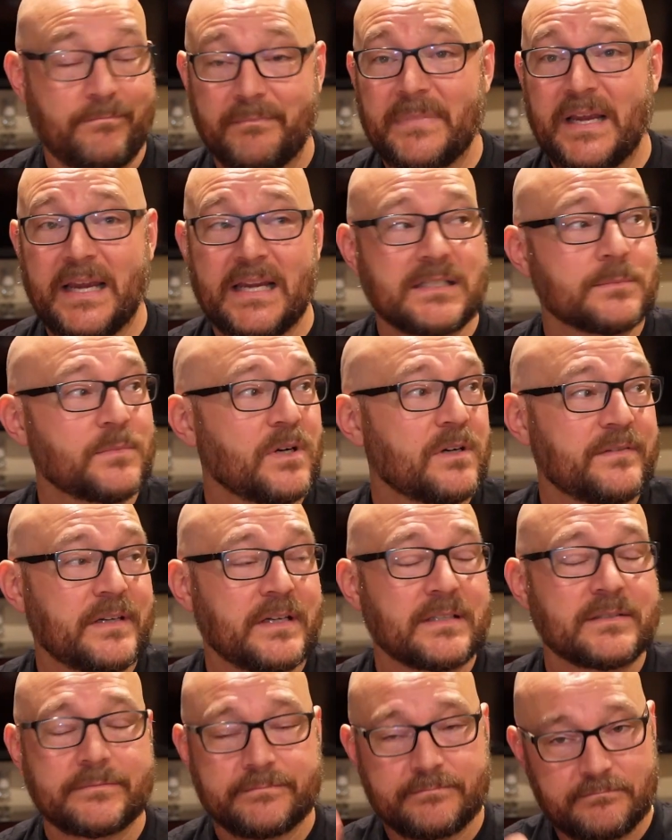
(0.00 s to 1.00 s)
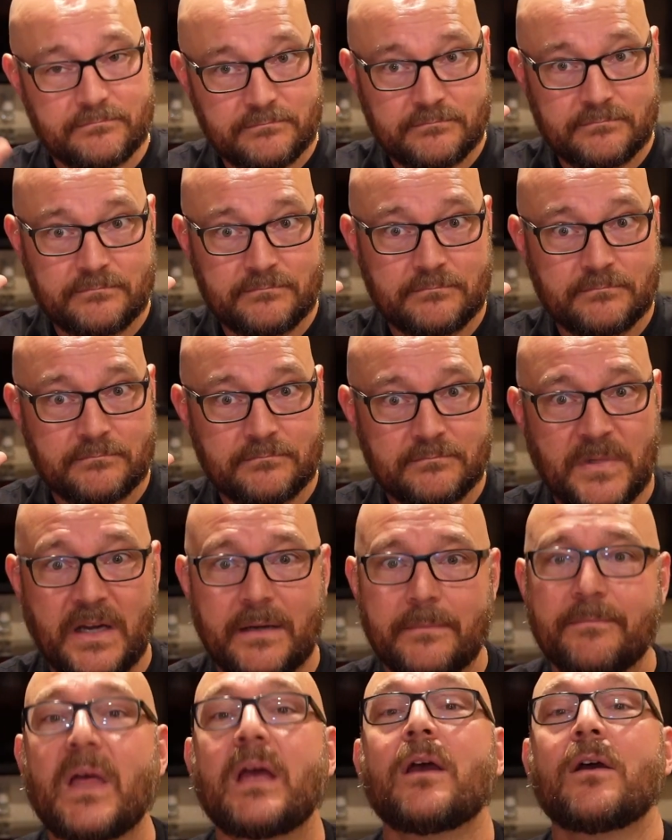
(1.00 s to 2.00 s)
ASMR fans? Right.
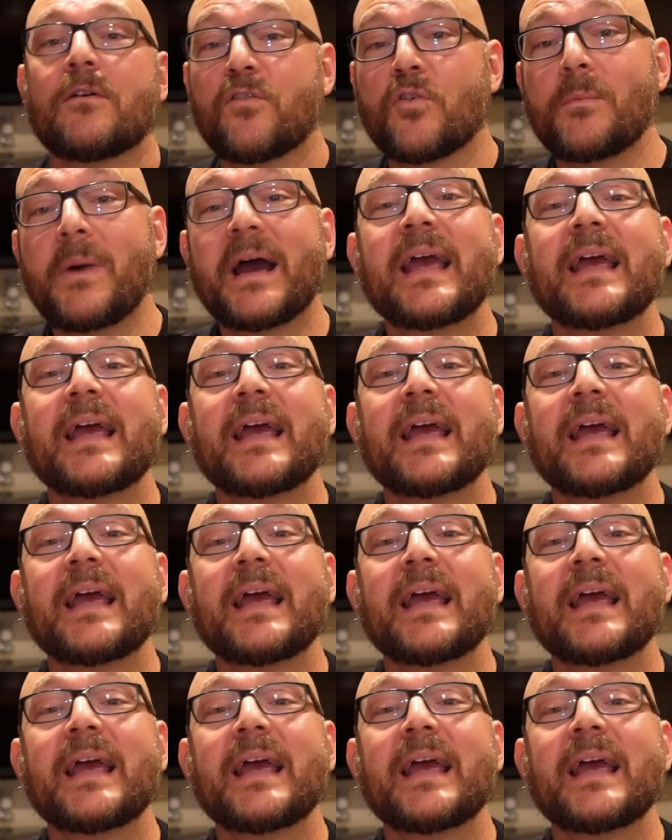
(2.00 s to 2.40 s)
For my